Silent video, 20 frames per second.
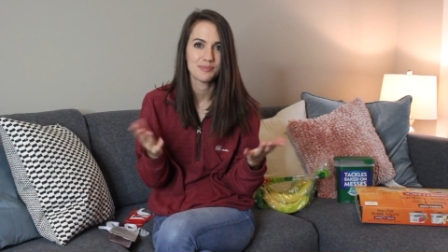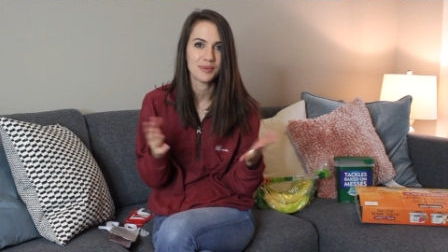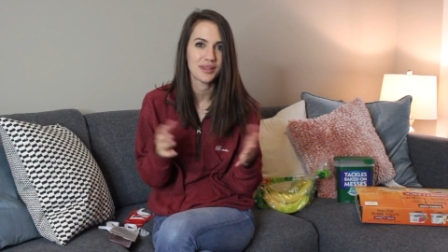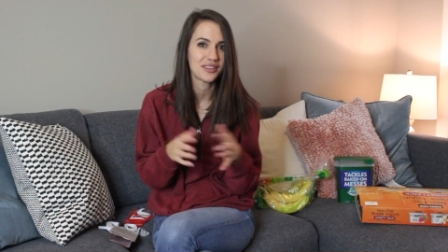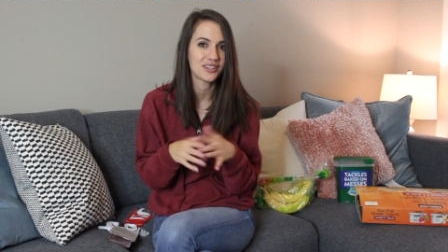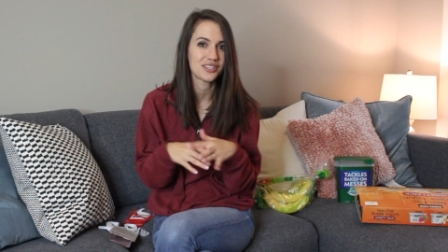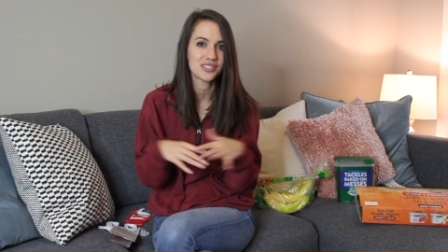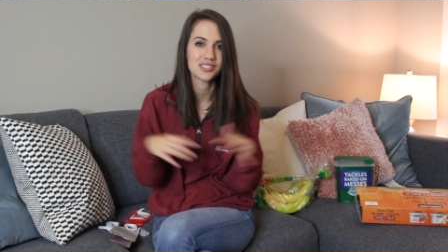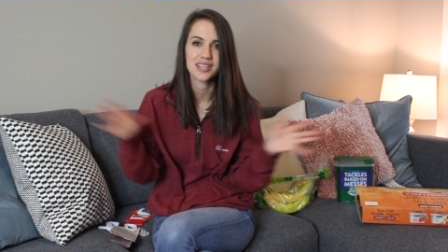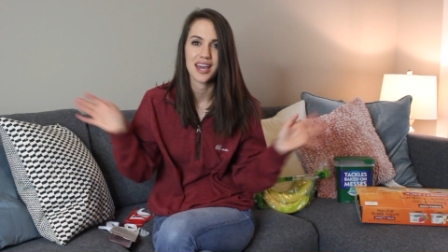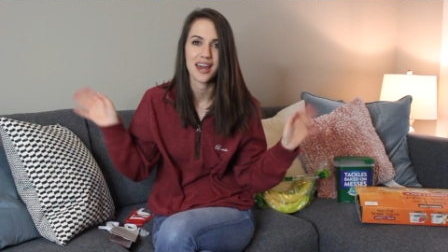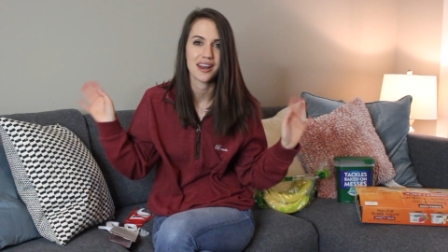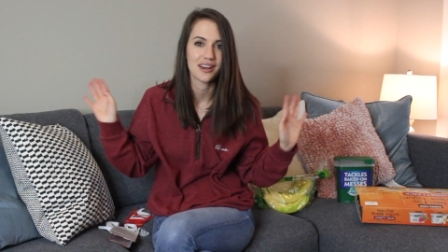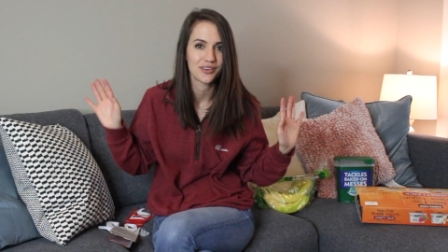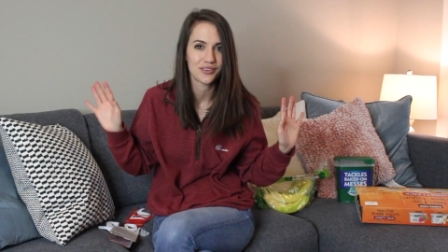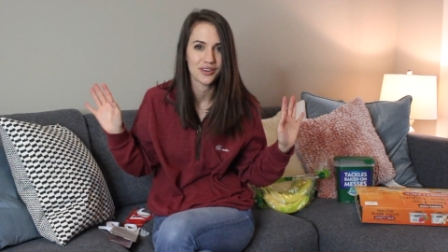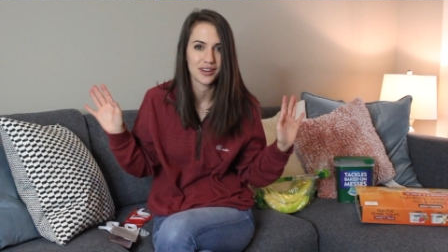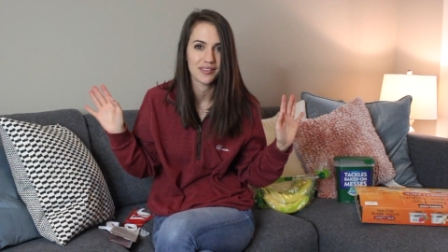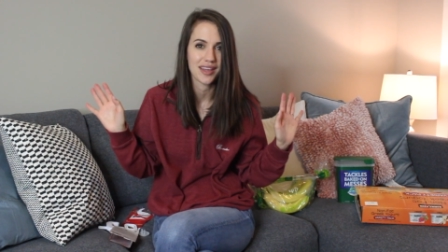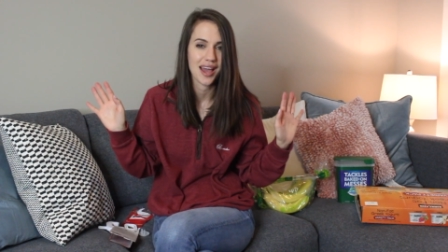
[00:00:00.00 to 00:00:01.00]
but they're
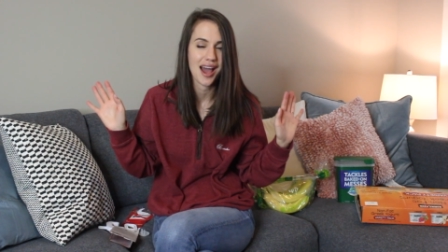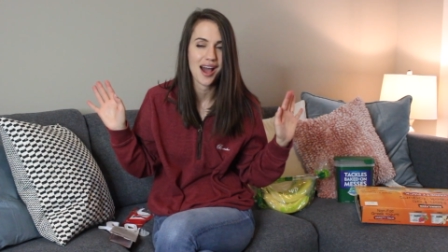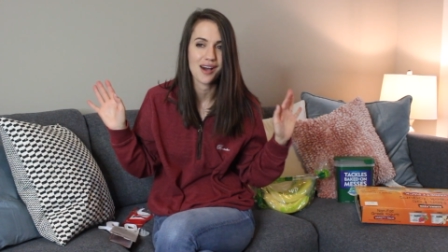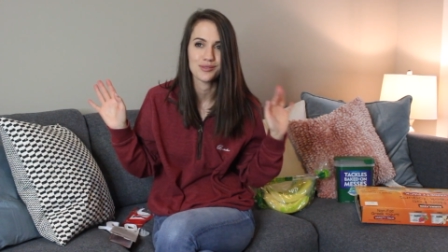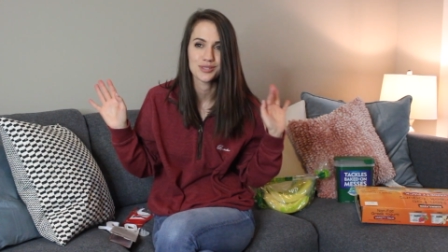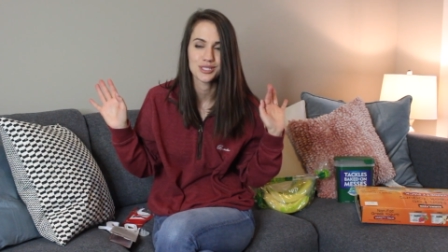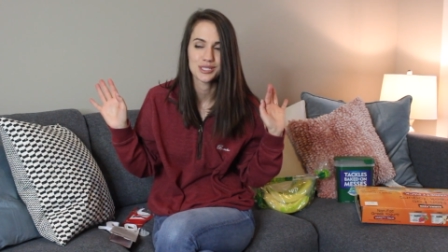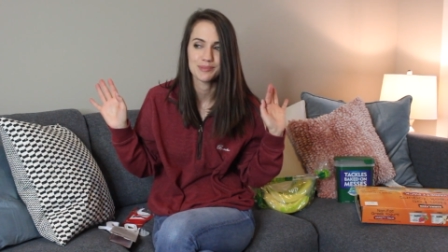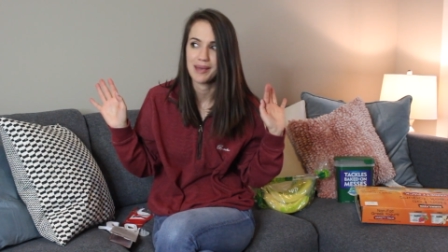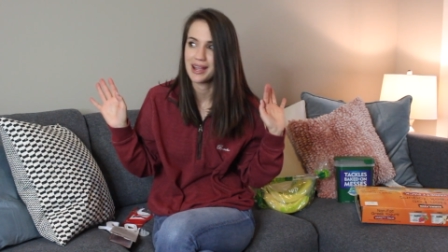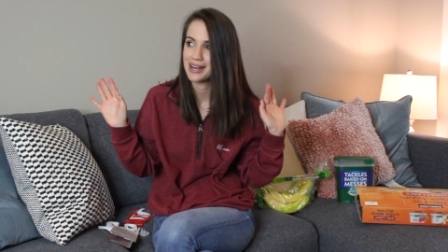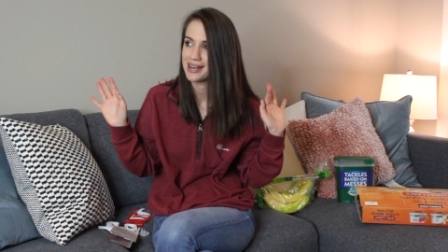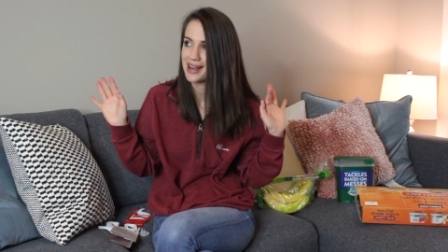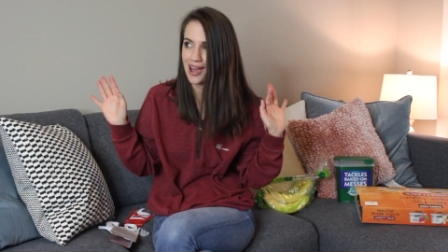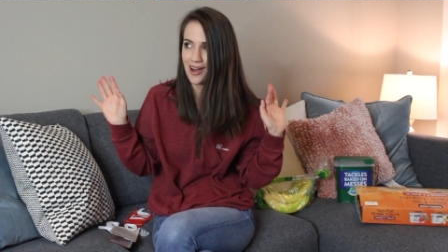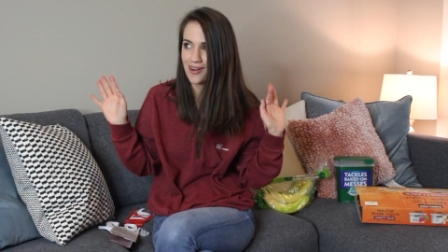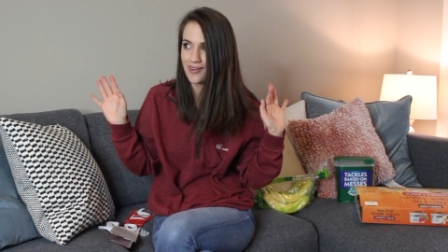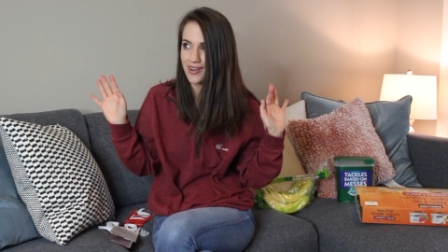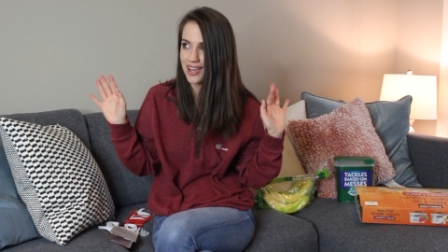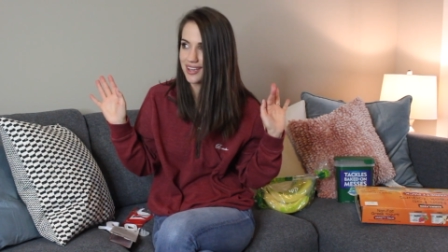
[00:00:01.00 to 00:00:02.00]
scattered around the house by
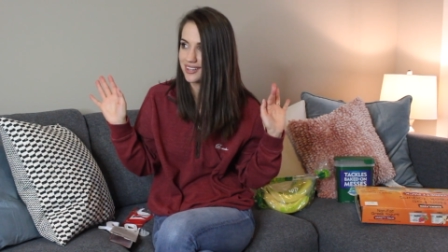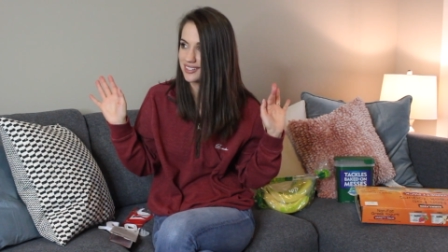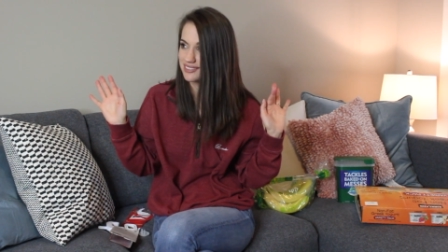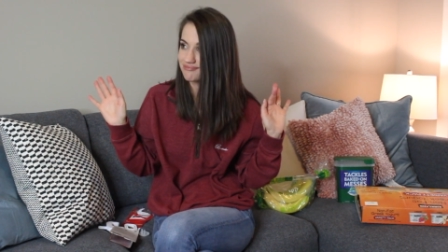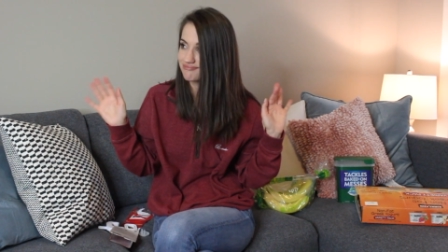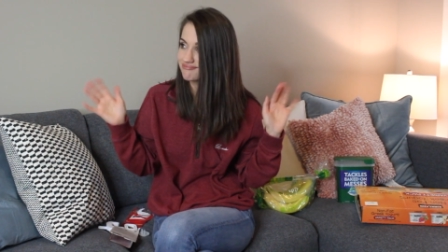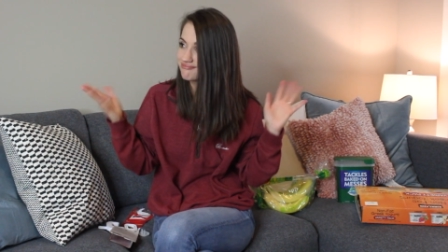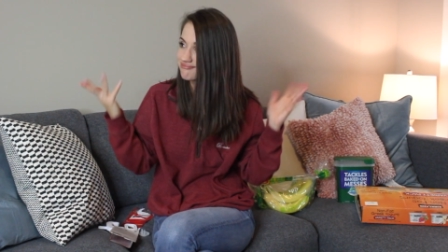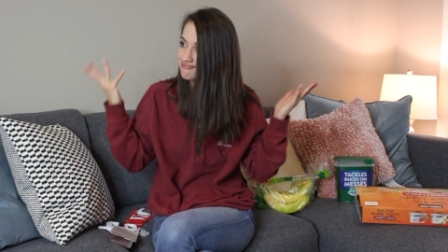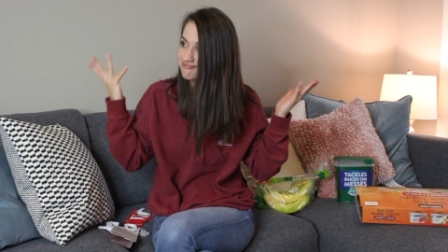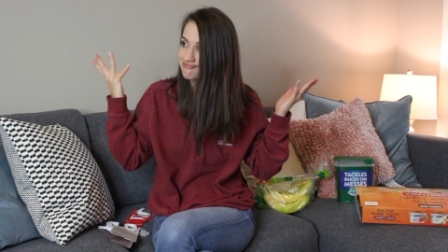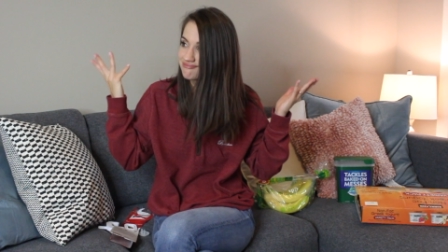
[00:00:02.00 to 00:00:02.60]
now and